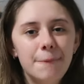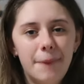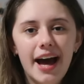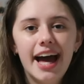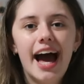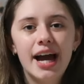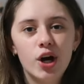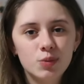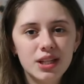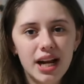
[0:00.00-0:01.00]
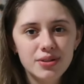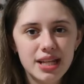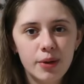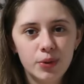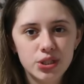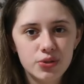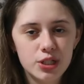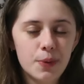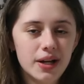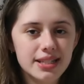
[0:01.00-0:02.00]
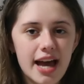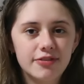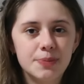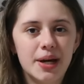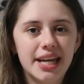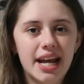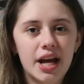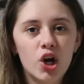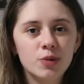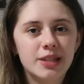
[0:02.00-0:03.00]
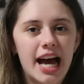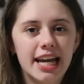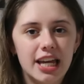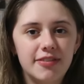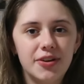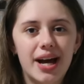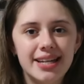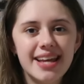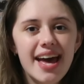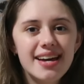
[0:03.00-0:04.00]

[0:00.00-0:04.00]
But I hope that I was able to respond to everybody and I hope that I gave you guys